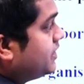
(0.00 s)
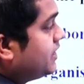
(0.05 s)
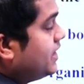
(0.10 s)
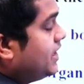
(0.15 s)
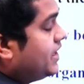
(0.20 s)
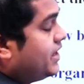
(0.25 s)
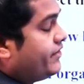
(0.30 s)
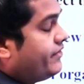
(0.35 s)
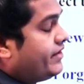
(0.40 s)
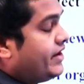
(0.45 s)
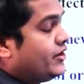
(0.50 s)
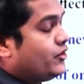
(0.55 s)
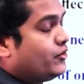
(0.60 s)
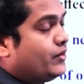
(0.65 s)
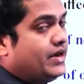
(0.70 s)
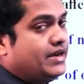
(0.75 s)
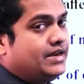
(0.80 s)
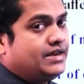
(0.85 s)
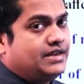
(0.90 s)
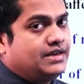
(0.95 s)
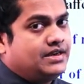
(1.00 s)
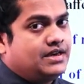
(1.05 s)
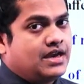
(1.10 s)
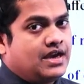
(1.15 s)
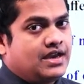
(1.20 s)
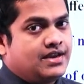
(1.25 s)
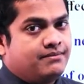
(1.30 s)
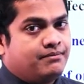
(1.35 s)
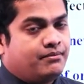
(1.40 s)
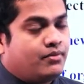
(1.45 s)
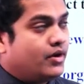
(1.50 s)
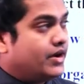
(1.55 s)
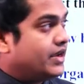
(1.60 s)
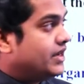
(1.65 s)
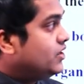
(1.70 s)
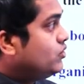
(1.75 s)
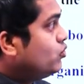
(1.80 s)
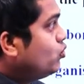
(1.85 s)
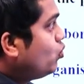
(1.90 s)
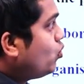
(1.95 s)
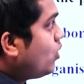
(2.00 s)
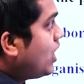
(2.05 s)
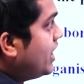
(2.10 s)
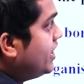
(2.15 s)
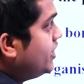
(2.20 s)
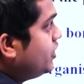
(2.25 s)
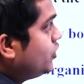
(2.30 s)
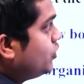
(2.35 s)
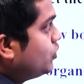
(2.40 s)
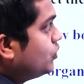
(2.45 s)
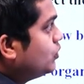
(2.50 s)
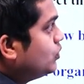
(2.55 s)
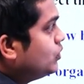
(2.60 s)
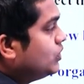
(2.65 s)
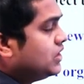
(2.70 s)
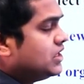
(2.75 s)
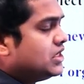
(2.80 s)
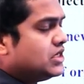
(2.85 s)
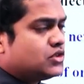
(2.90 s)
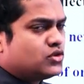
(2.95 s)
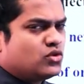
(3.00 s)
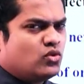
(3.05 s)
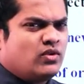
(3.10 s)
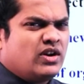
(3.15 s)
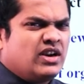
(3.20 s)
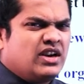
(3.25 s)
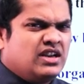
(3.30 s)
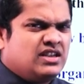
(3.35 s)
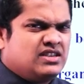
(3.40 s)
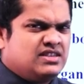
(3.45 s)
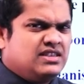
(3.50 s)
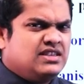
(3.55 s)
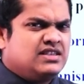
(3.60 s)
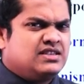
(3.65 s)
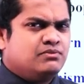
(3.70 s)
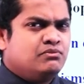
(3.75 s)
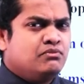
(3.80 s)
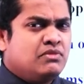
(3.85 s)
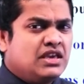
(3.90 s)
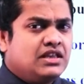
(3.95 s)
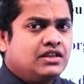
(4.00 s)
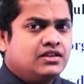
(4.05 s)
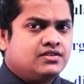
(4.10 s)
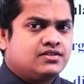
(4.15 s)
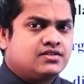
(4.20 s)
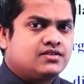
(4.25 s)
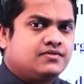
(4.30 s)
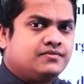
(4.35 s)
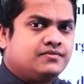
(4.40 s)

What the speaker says: 329.12. So what does this mean?